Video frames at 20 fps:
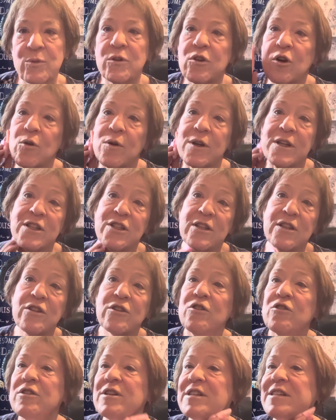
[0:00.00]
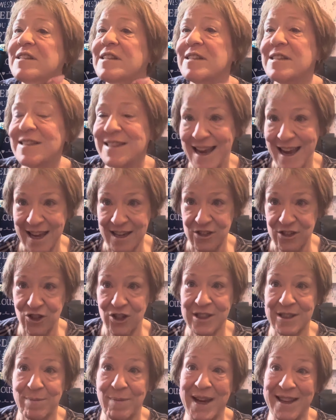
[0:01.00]
will go into your creases and
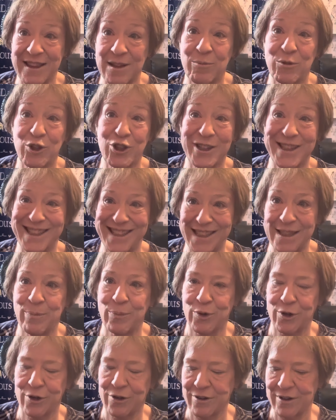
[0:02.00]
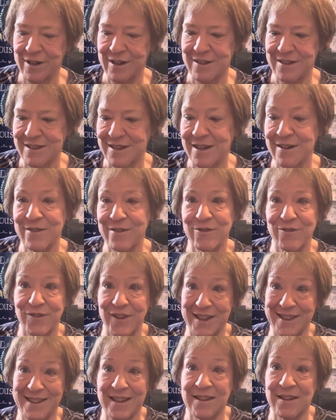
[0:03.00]
just make them look deeper instead of
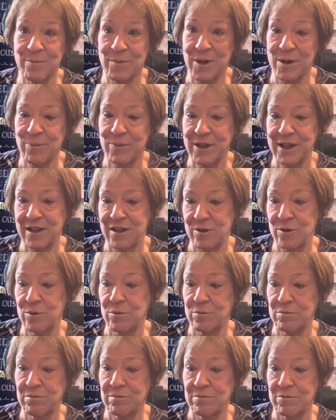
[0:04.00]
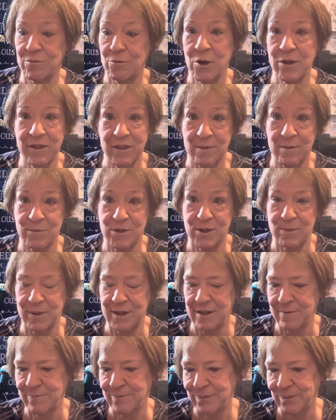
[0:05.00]
fixing them up like you want them to be.
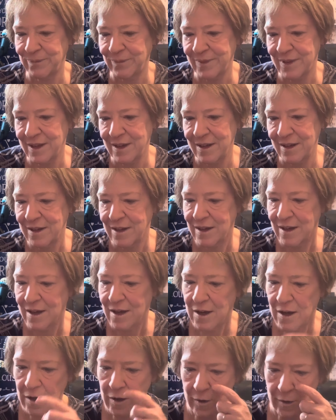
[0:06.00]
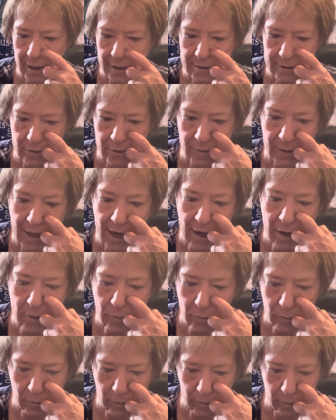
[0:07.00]
Okay, so now,